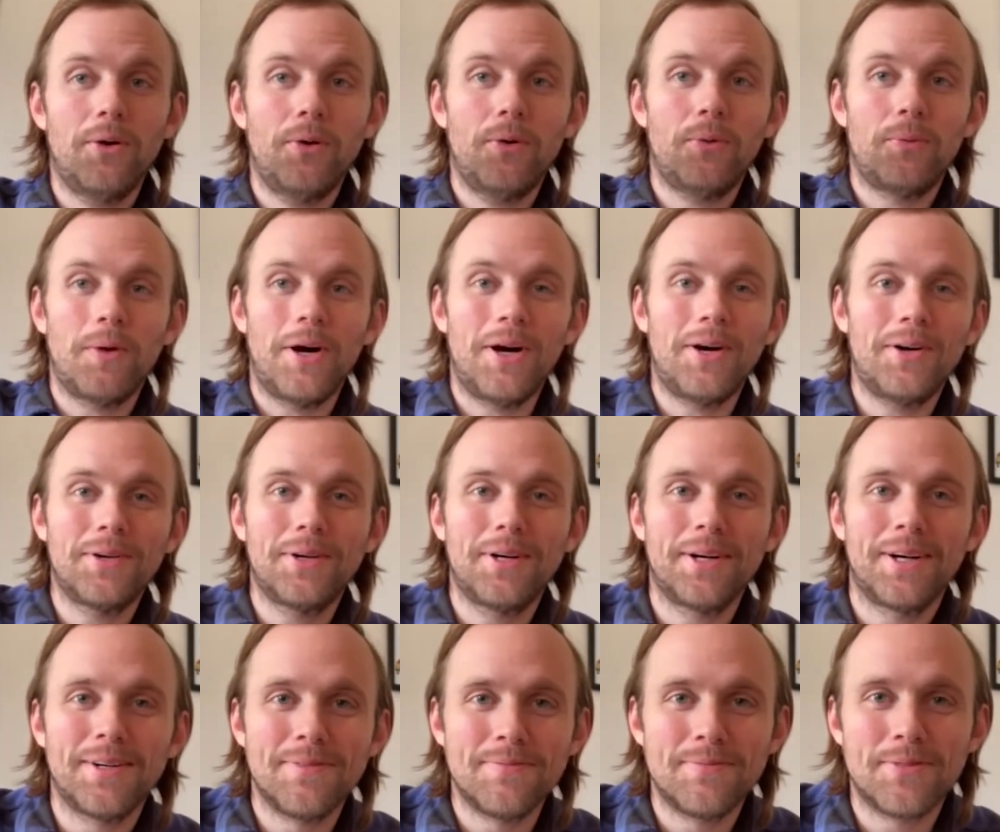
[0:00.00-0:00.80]

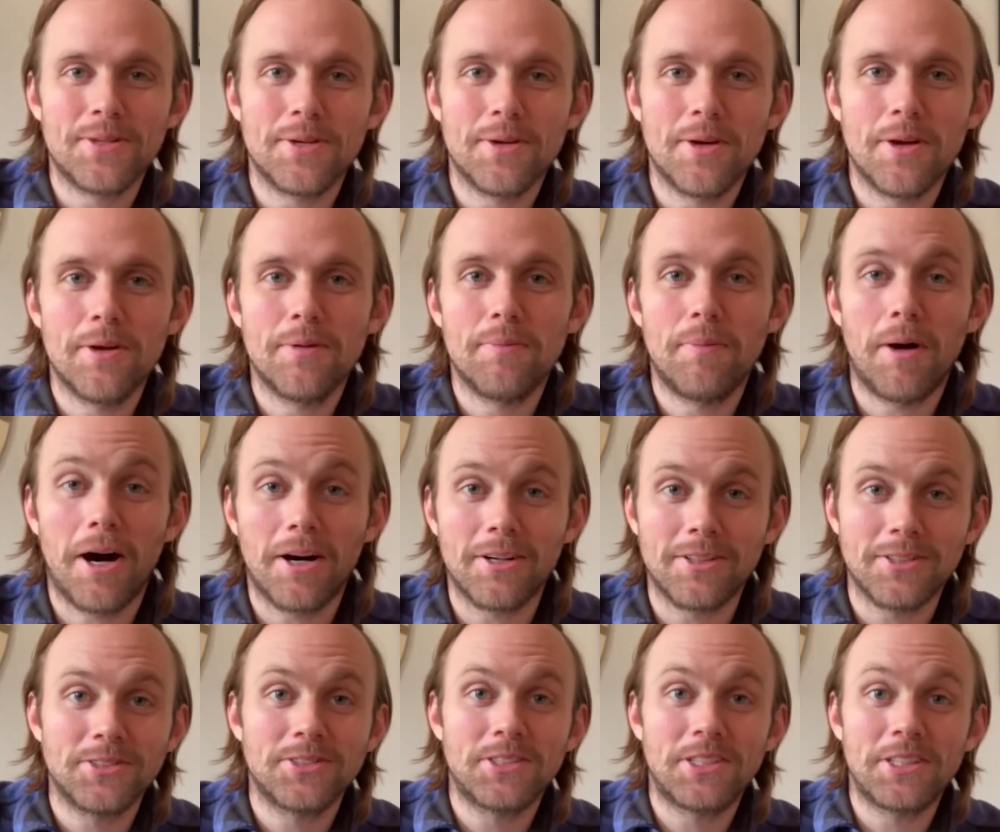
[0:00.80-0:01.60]
welcome to
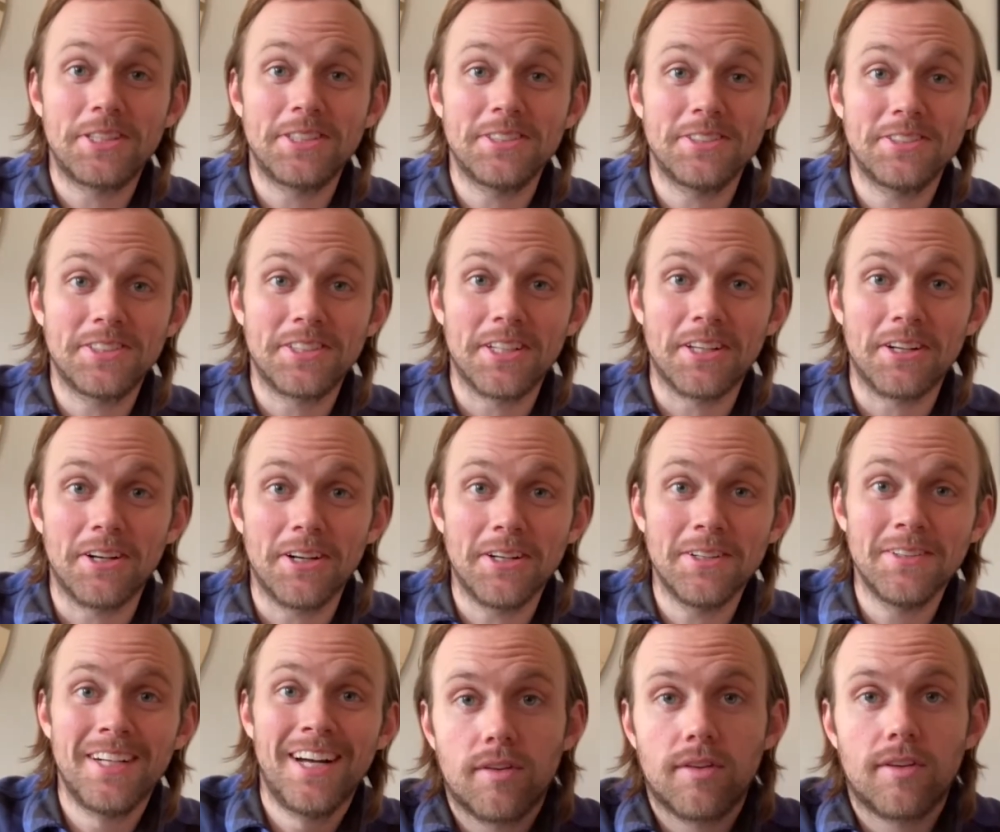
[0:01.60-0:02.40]
Bottles to
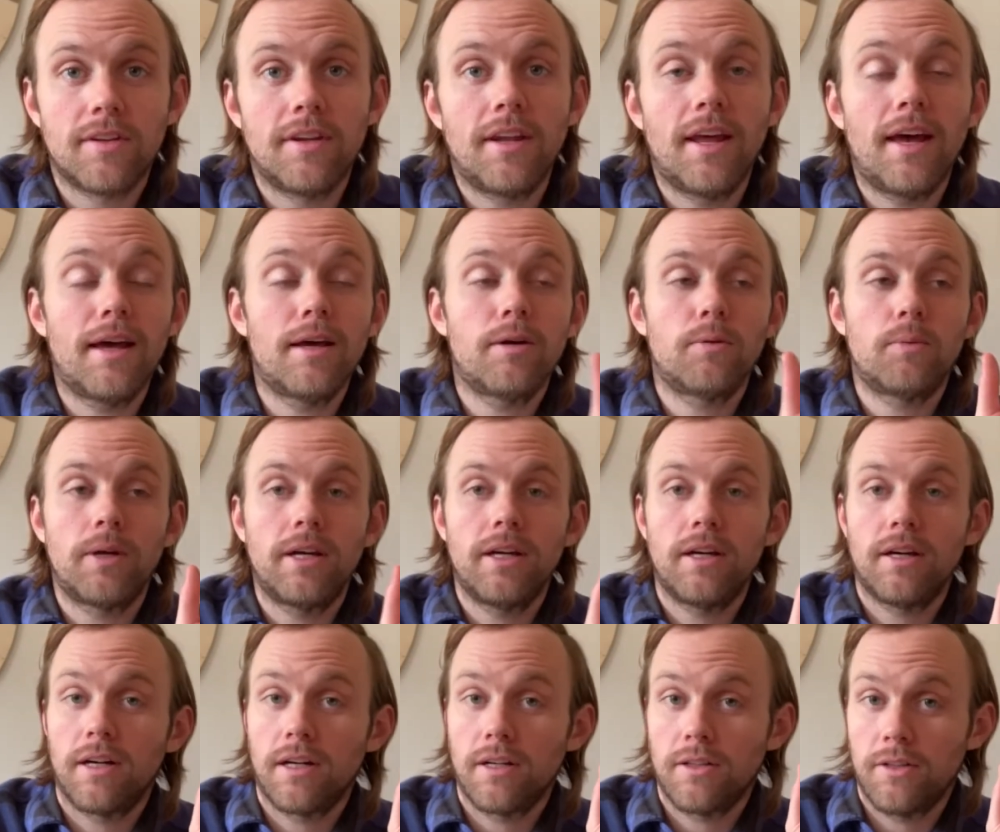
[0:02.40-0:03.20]
Consider. Today
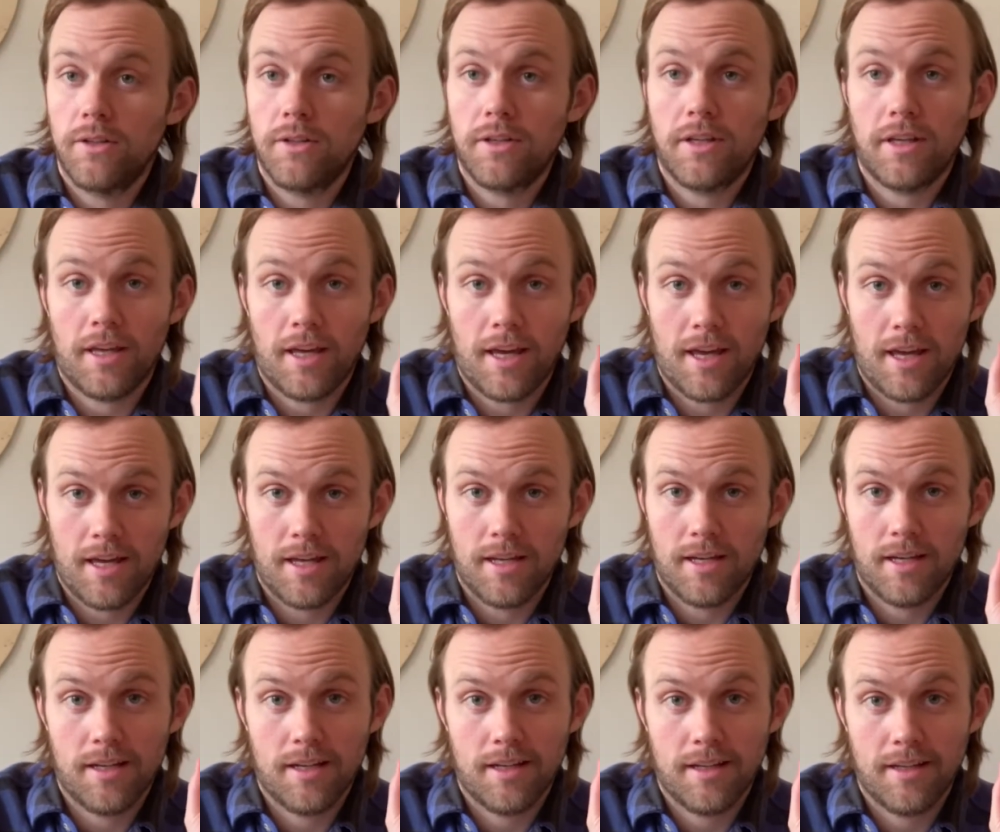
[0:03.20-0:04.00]
we are looking
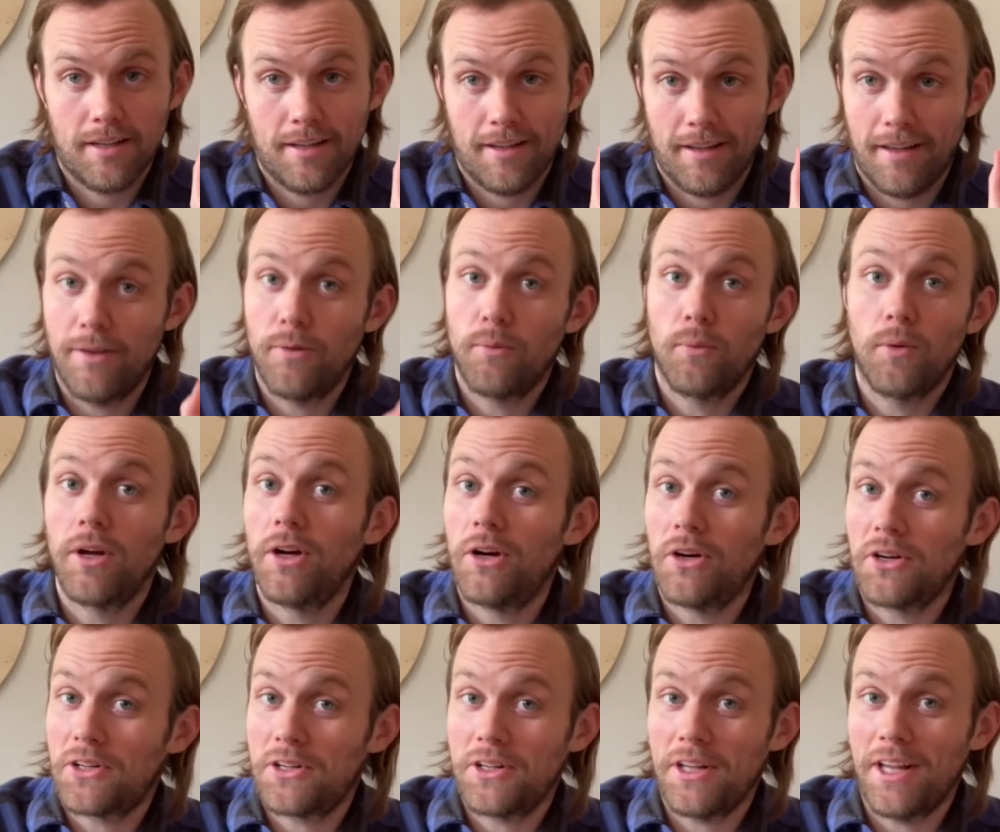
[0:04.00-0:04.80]
at a
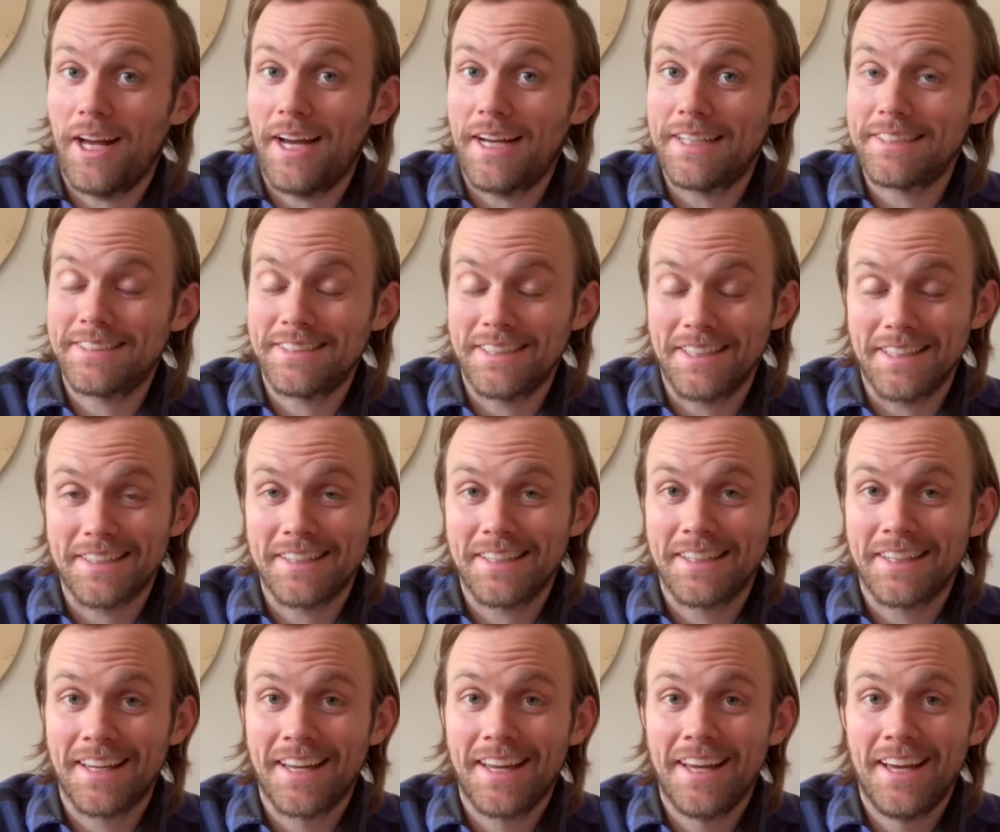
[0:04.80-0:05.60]
real
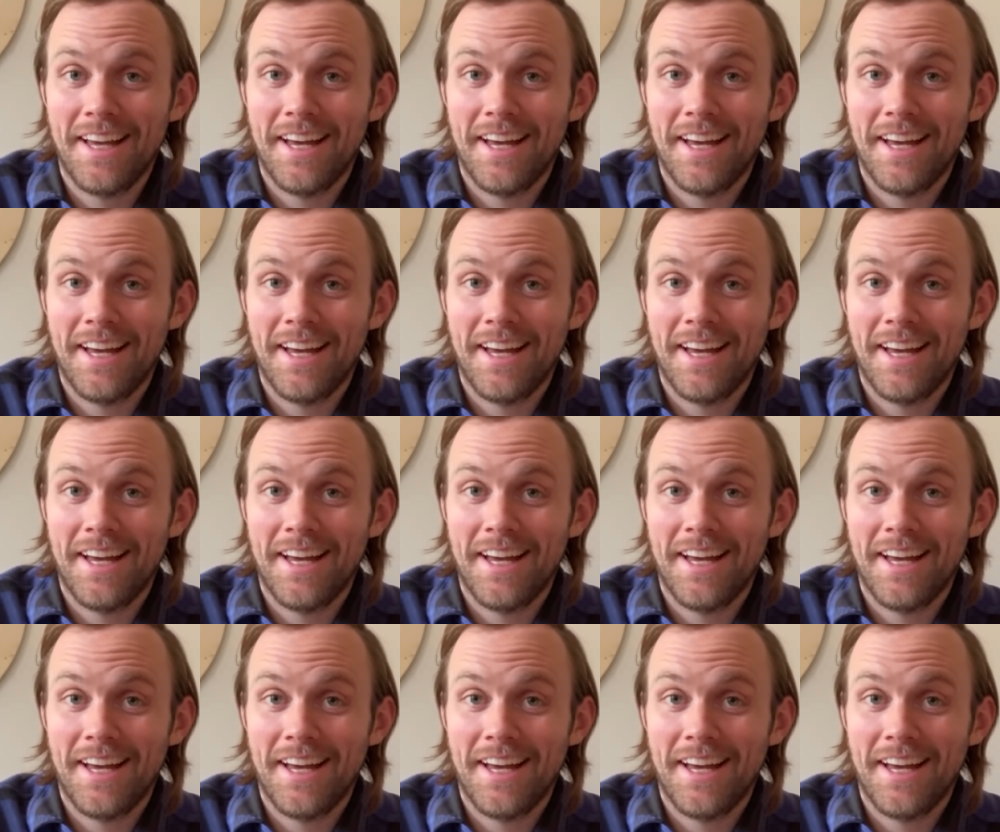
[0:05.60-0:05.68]
classic.